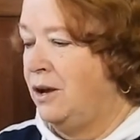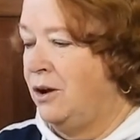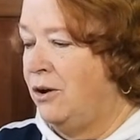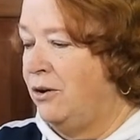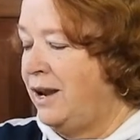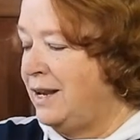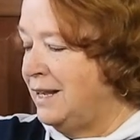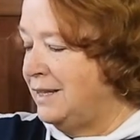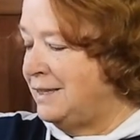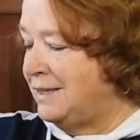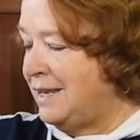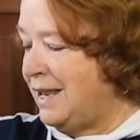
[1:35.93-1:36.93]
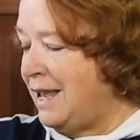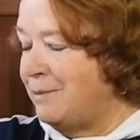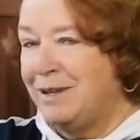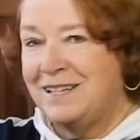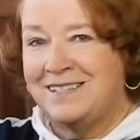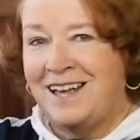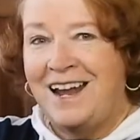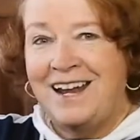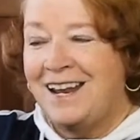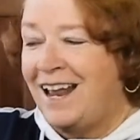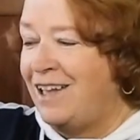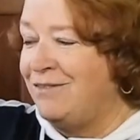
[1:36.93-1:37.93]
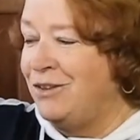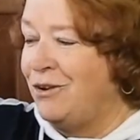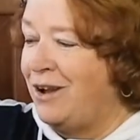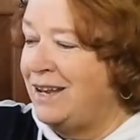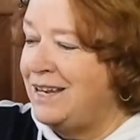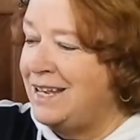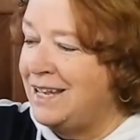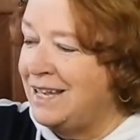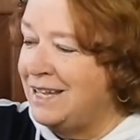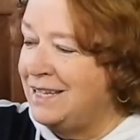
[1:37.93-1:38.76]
All right, let's see. I'm excited. I have no idea